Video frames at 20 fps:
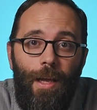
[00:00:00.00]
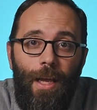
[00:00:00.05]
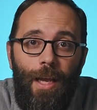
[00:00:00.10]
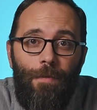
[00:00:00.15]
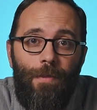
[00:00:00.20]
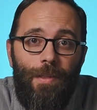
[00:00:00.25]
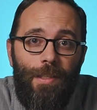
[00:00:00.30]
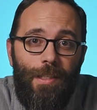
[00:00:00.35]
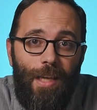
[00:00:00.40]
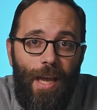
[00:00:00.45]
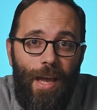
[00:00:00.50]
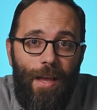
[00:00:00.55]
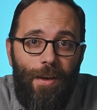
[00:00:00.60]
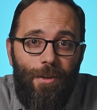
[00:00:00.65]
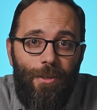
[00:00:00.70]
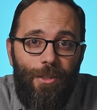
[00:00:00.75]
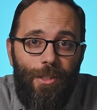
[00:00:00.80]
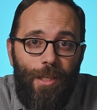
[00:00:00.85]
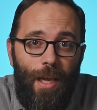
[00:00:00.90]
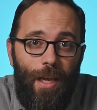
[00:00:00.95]
Even
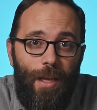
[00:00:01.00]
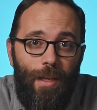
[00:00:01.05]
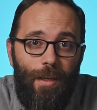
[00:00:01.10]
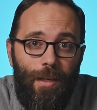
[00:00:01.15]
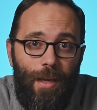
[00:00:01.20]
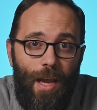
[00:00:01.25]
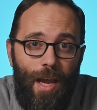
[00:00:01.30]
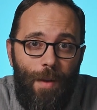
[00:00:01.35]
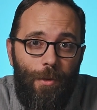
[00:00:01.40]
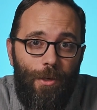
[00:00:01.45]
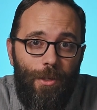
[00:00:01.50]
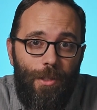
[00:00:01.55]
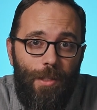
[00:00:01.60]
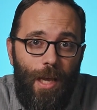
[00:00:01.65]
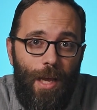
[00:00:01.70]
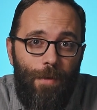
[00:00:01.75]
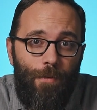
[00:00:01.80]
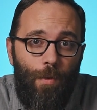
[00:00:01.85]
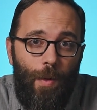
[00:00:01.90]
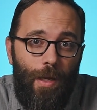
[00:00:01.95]
scanners and cameras
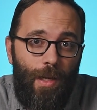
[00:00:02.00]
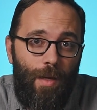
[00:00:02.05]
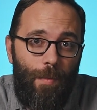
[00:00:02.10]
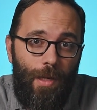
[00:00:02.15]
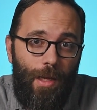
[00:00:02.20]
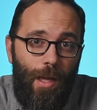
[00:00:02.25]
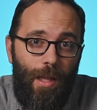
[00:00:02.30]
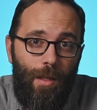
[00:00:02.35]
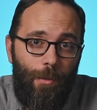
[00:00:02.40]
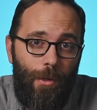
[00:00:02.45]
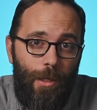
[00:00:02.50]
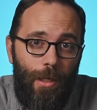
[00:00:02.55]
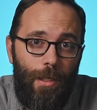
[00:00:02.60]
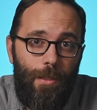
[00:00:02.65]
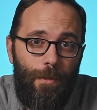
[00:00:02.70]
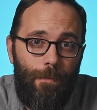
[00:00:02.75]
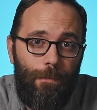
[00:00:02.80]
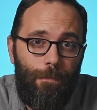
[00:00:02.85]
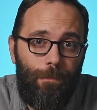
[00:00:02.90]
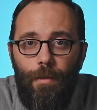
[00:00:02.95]
have a way to be
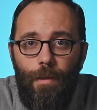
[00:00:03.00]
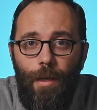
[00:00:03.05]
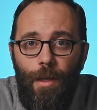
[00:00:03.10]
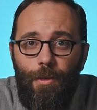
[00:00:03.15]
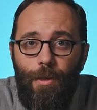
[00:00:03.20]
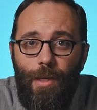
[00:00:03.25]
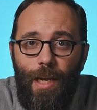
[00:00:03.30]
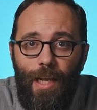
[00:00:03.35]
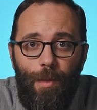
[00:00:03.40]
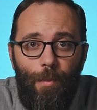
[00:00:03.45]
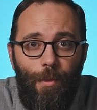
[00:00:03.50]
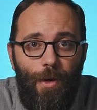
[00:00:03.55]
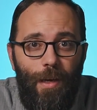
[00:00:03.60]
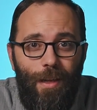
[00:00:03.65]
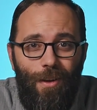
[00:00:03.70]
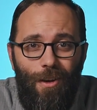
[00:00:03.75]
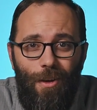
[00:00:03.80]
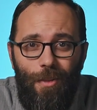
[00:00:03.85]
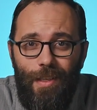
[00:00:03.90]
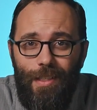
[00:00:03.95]
calibrated. Color
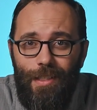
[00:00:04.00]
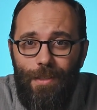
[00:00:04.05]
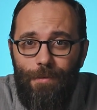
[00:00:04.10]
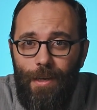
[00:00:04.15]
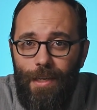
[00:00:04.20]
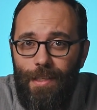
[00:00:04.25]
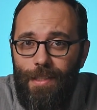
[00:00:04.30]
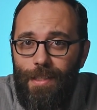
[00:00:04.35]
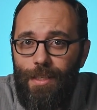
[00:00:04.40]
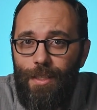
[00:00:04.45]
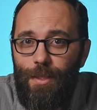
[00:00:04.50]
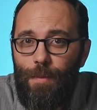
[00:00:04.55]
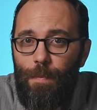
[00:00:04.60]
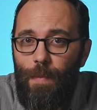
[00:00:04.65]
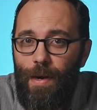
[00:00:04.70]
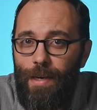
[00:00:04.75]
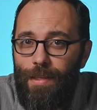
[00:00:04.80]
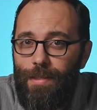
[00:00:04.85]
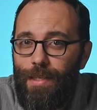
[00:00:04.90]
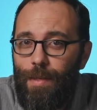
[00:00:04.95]
calibrating all these devices
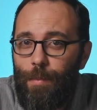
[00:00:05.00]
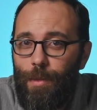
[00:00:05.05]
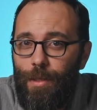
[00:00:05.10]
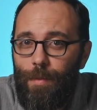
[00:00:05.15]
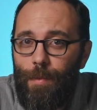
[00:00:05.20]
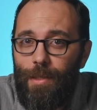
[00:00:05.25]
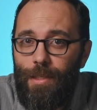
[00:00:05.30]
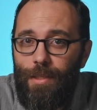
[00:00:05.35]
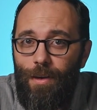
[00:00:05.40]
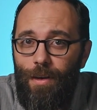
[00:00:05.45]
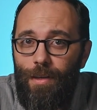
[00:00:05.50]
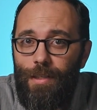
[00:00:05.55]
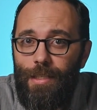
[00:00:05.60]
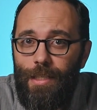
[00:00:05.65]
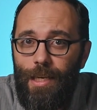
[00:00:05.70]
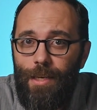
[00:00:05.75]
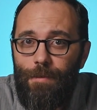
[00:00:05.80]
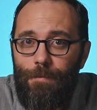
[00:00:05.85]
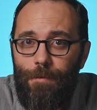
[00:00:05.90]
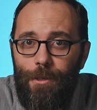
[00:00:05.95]
might seem a little bit
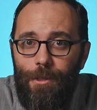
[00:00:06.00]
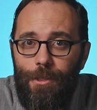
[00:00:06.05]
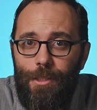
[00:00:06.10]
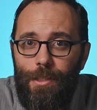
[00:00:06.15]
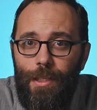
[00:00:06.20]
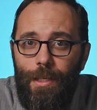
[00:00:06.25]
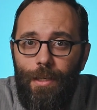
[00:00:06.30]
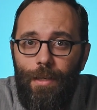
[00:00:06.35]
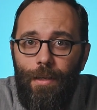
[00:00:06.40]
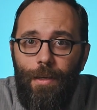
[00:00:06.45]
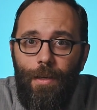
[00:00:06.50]
daunting at first,